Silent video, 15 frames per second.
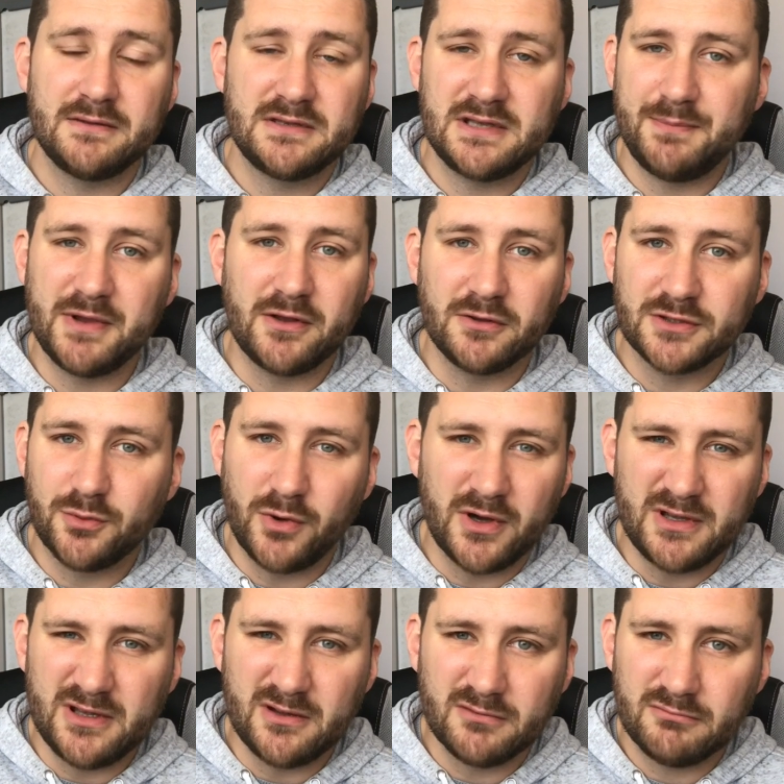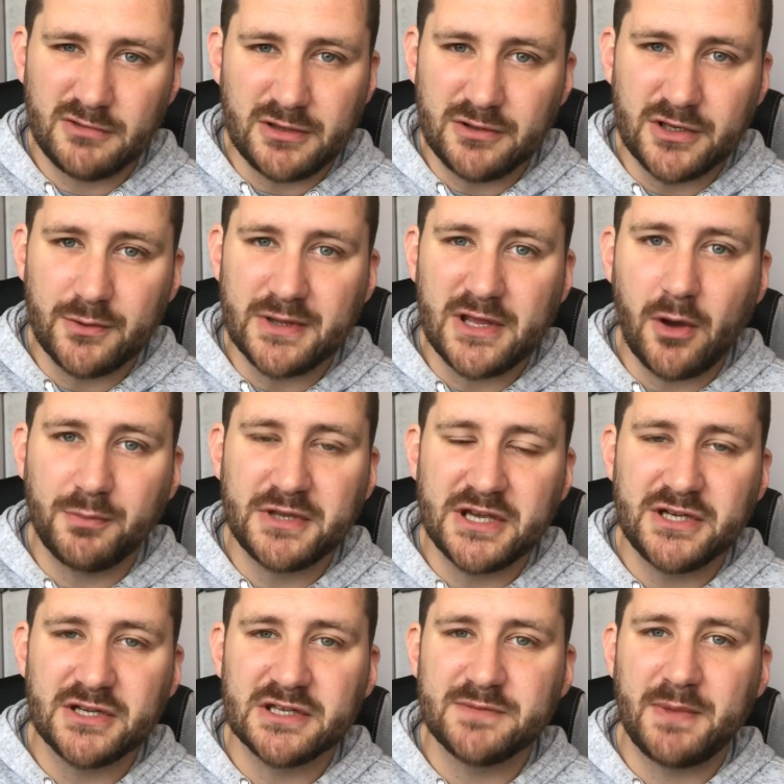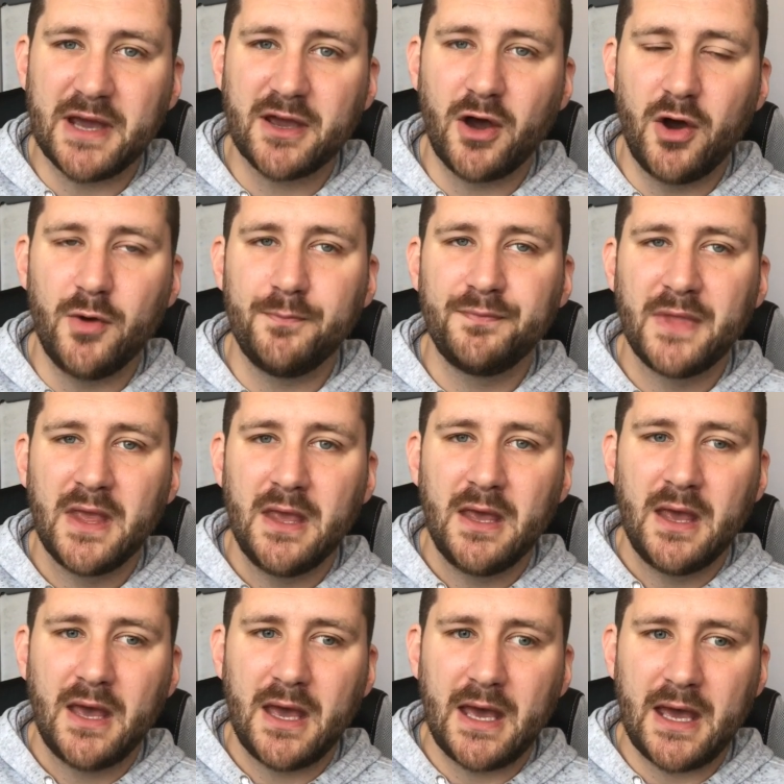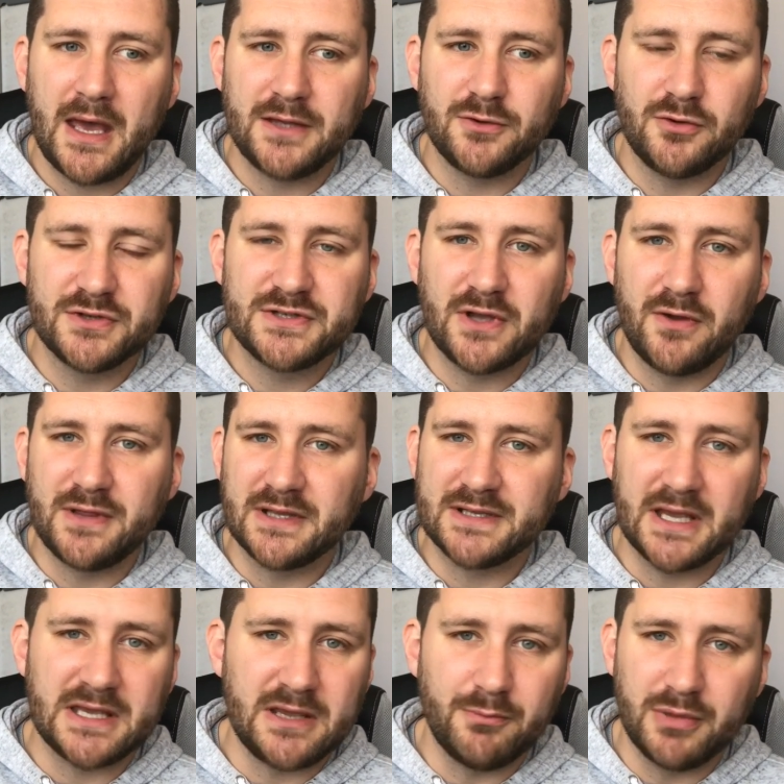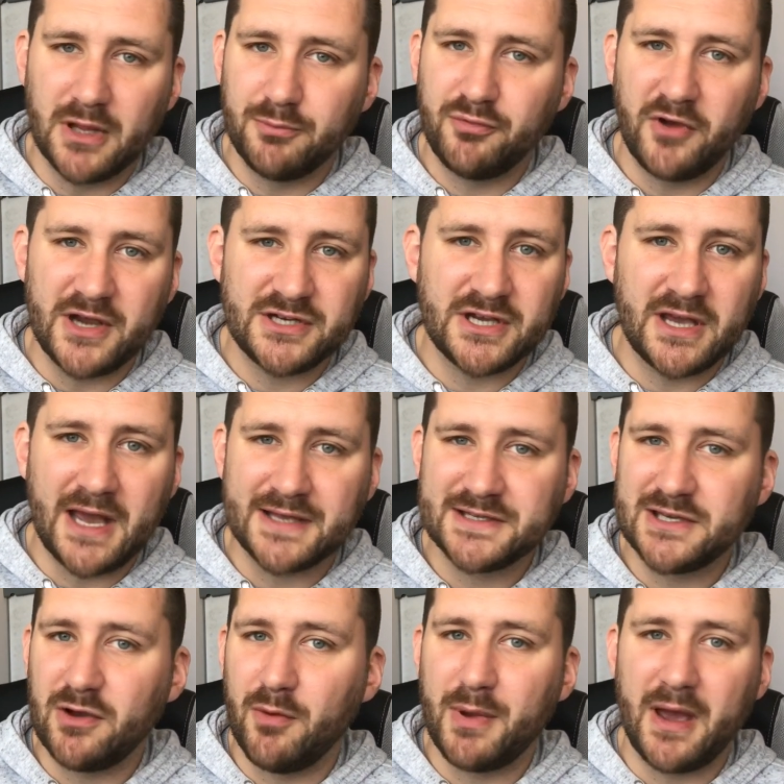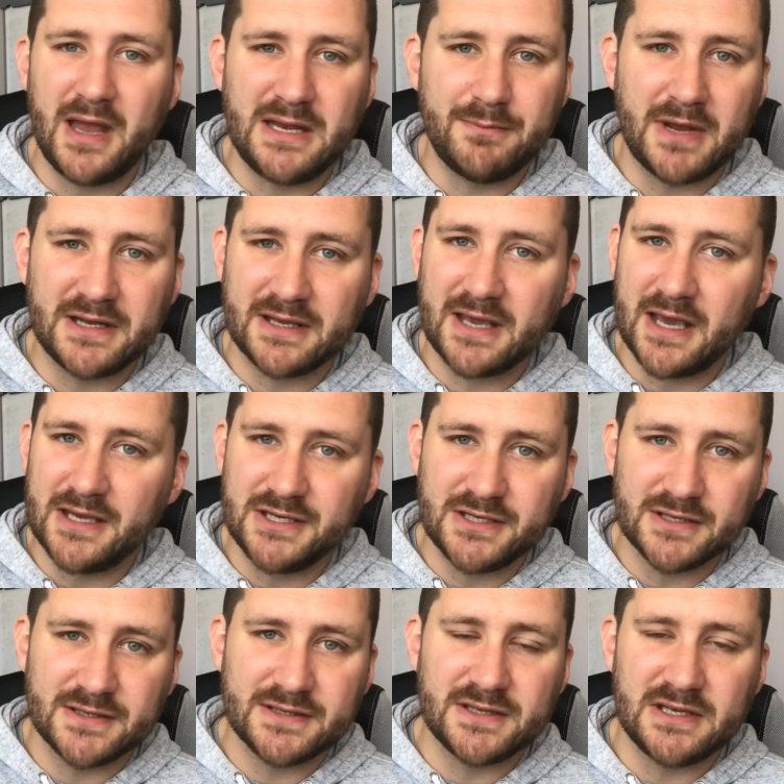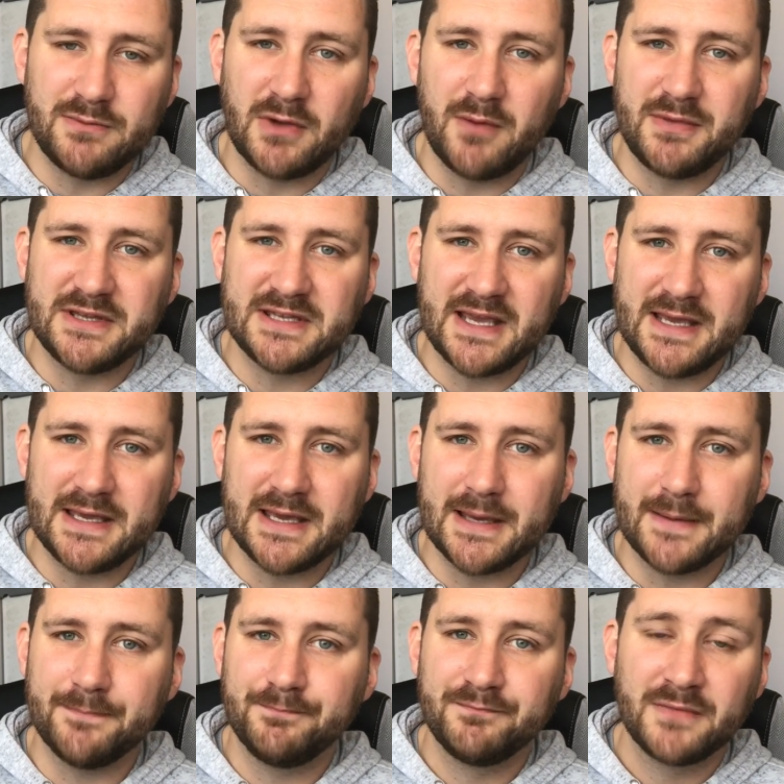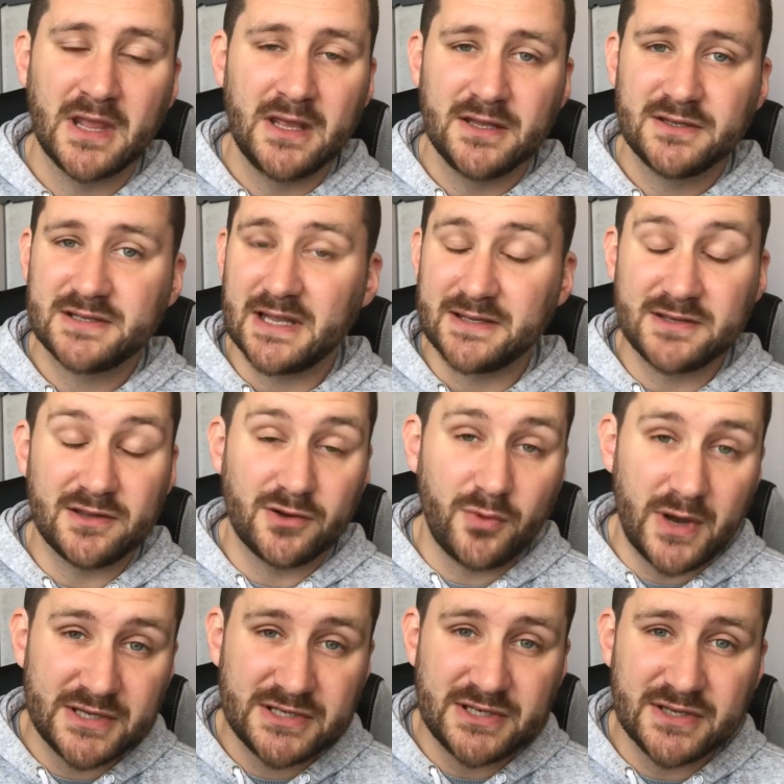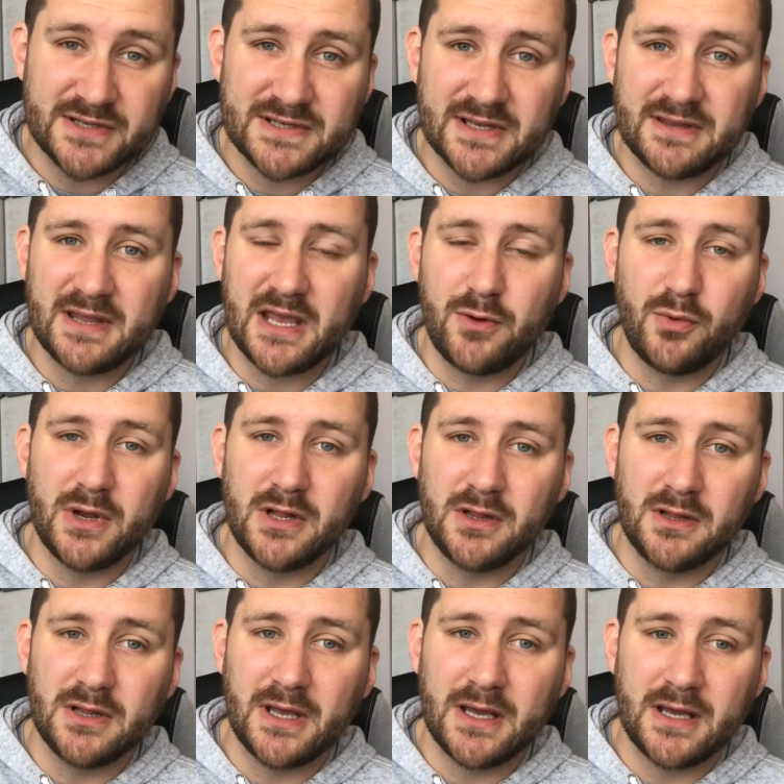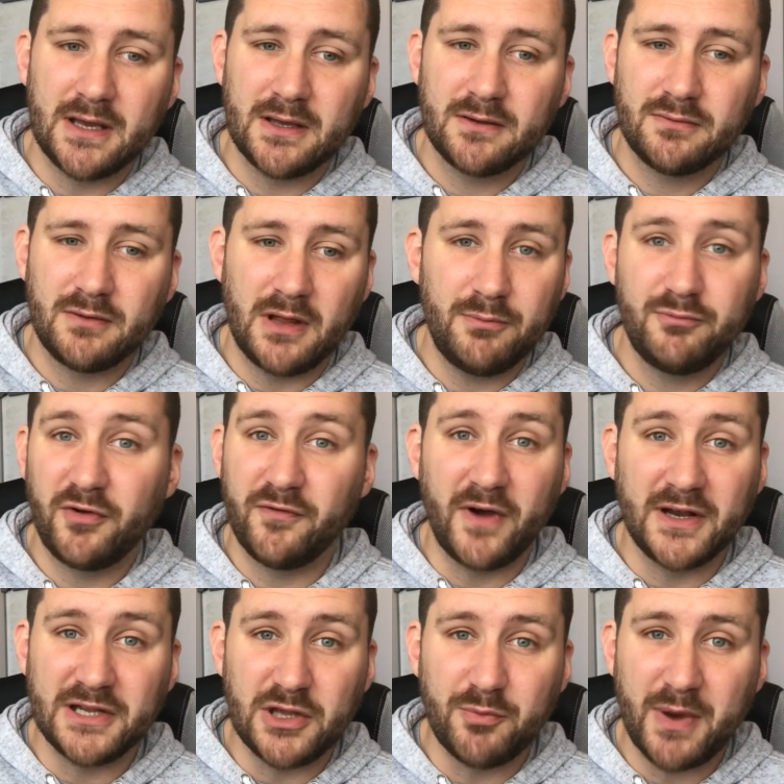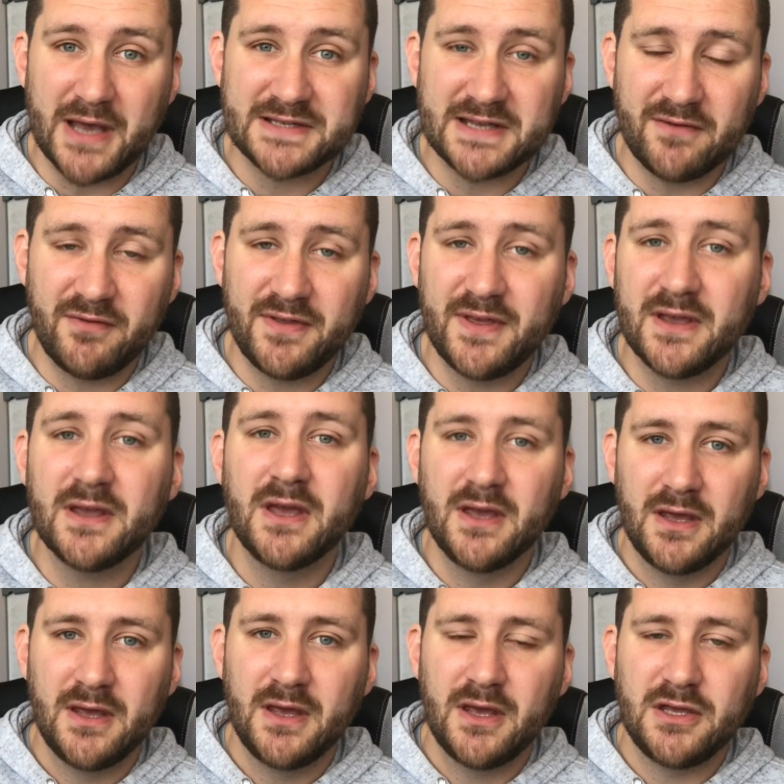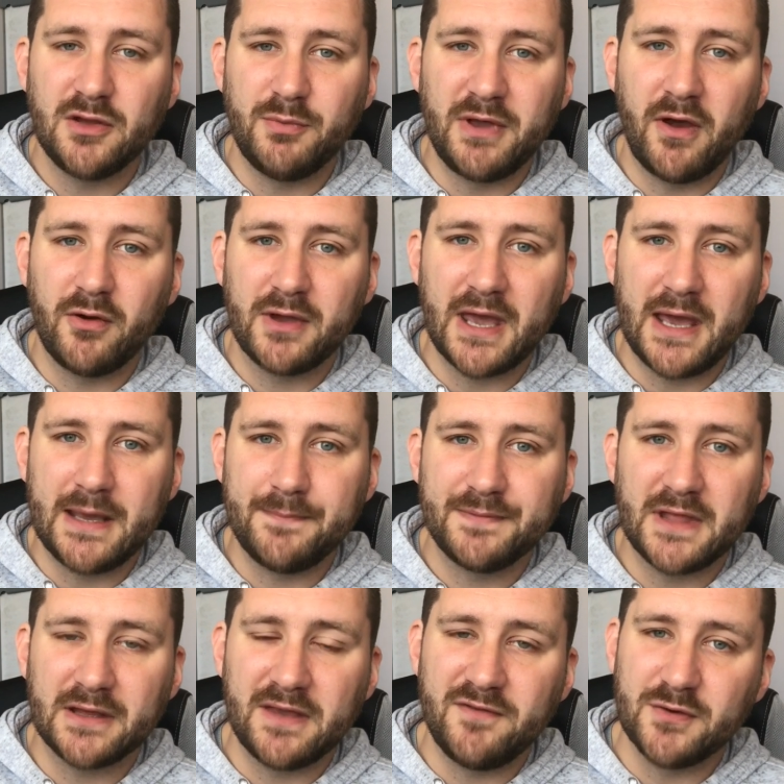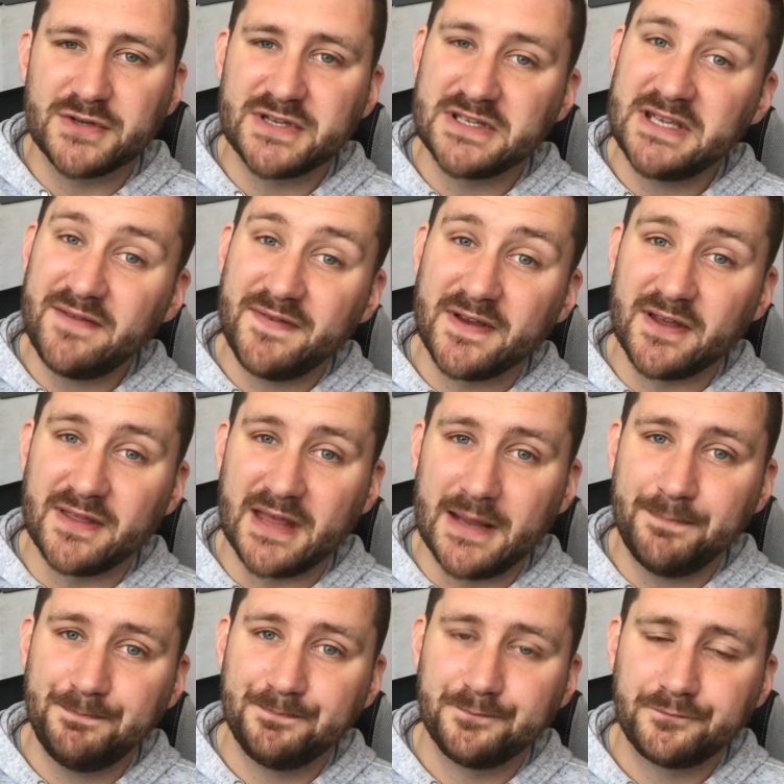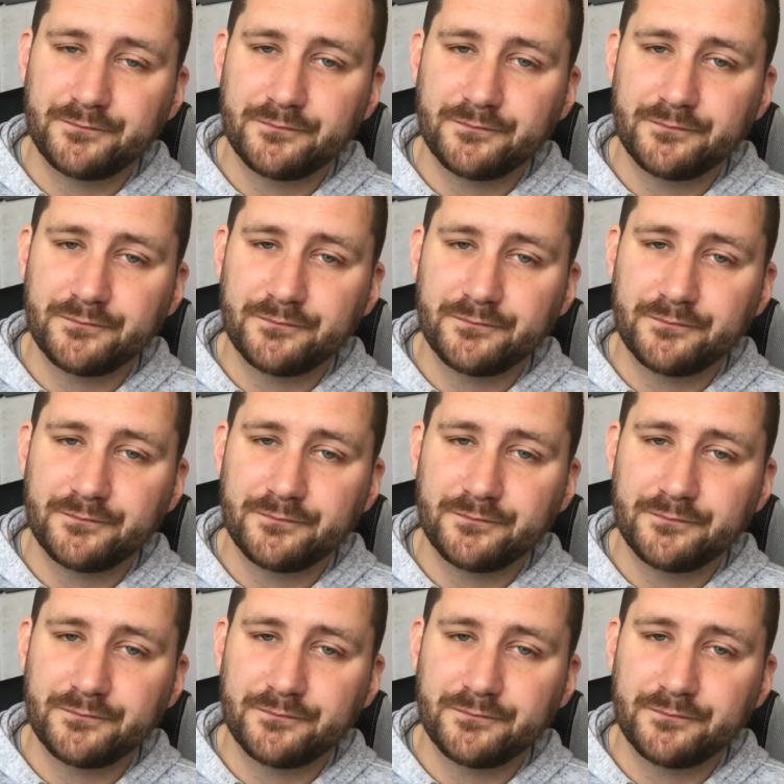Typical to what you do in the opticians back home, and also they'll take your blood pressure, ask you about any medications that you might be taking, just answer the questions, and they will, well, providing you pass everything, you'll be okay. They'll give you a certificate then